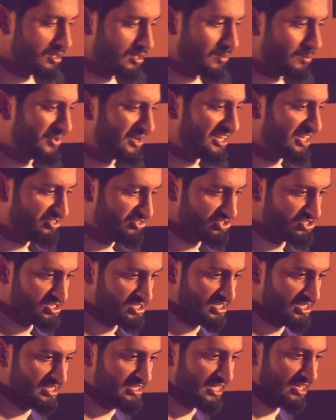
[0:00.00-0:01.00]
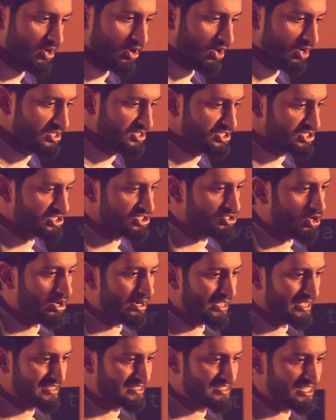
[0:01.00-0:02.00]
But interestingly, that knowledge is
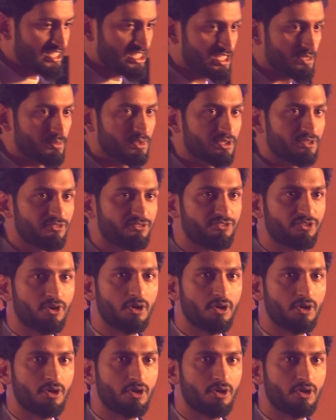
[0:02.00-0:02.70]
not accessible